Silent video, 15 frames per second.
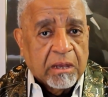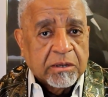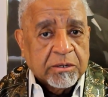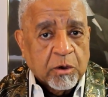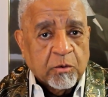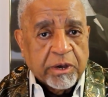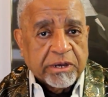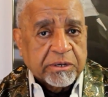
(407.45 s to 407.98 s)

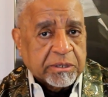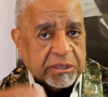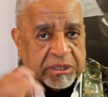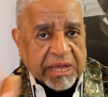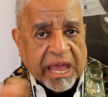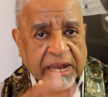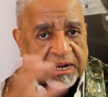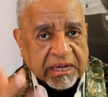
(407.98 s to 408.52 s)
So we're
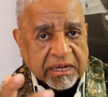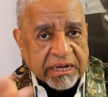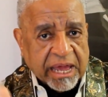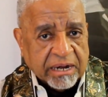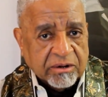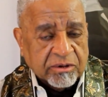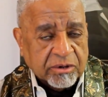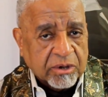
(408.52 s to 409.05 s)
standing in
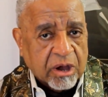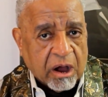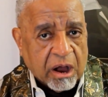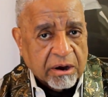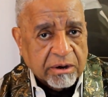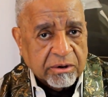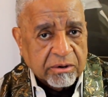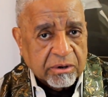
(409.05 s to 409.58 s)
that little
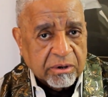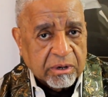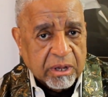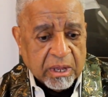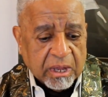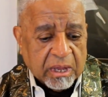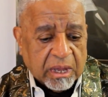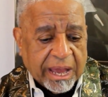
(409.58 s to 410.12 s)
corridor,
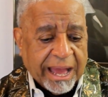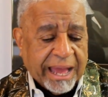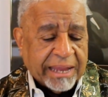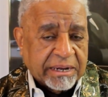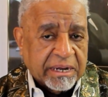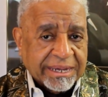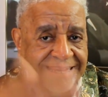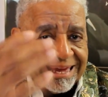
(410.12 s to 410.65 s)

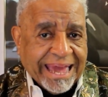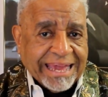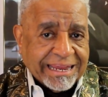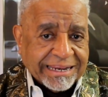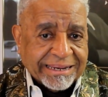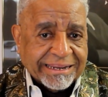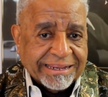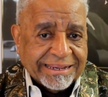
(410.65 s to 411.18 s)
and the
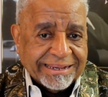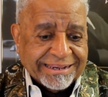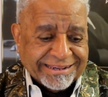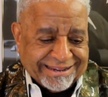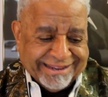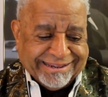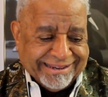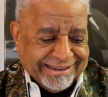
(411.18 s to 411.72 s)
gate
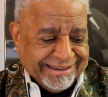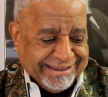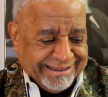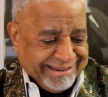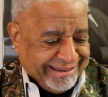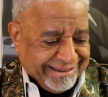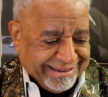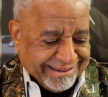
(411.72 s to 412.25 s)

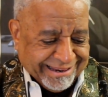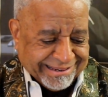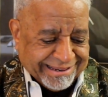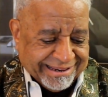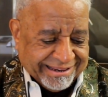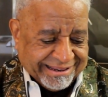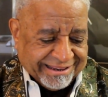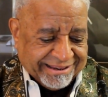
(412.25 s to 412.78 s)

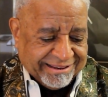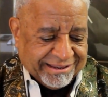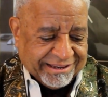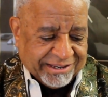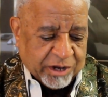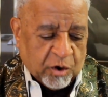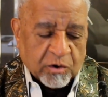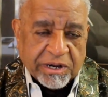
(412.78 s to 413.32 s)
doesn't
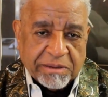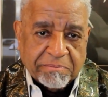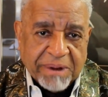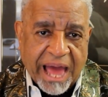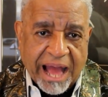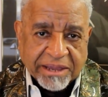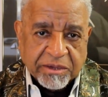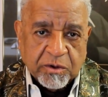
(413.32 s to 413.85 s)
totally
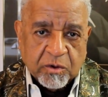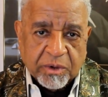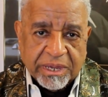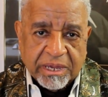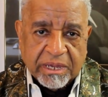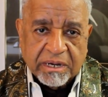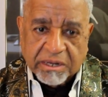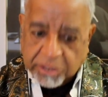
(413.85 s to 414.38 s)
block you
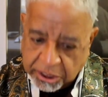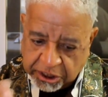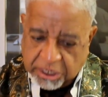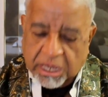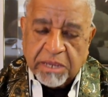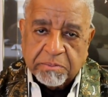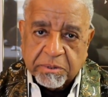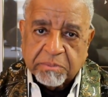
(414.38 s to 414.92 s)
in, it just
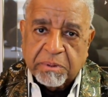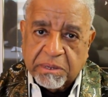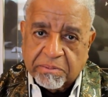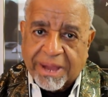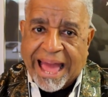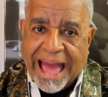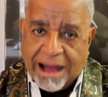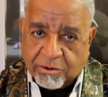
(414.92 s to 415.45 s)
keeps
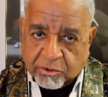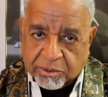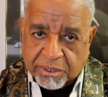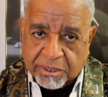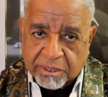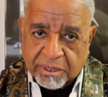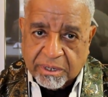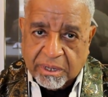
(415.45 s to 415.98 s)
people out.
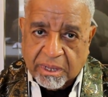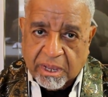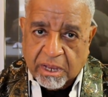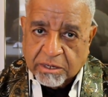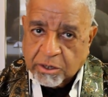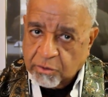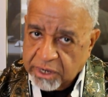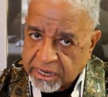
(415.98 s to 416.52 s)

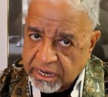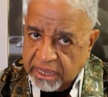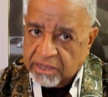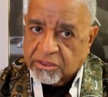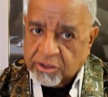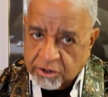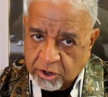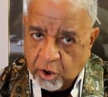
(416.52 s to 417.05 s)
So we could
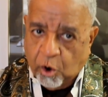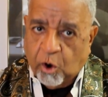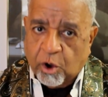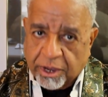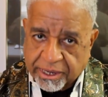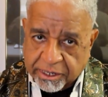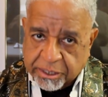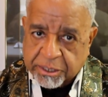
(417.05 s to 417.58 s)
hear the
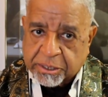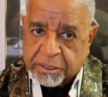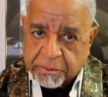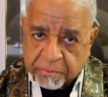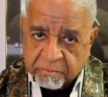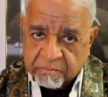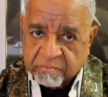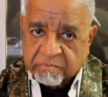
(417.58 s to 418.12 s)
noise,
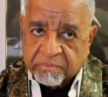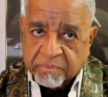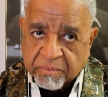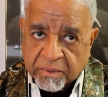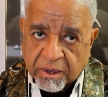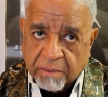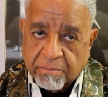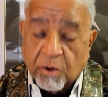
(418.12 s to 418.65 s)

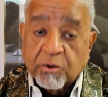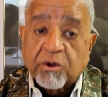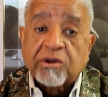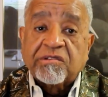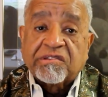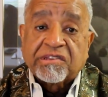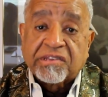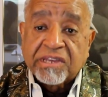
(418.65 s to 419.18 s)
but we
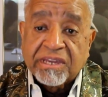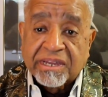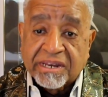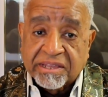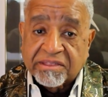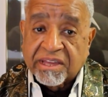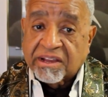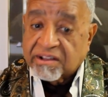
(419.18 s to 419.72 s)
couldn't see
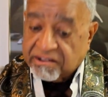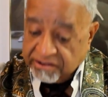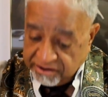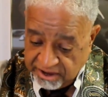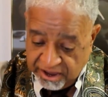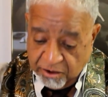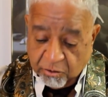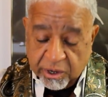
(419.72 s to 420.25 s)
anything because
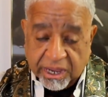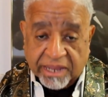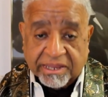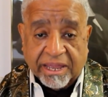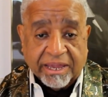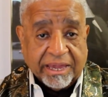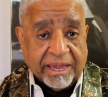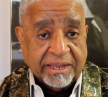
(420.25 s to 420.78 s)
we got
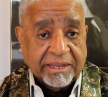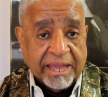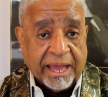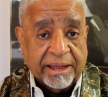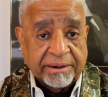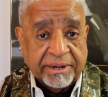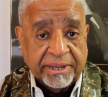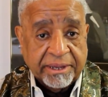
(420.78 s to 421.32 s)
that gate
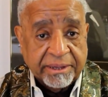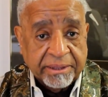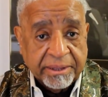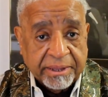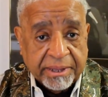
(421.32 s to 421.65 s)
down there.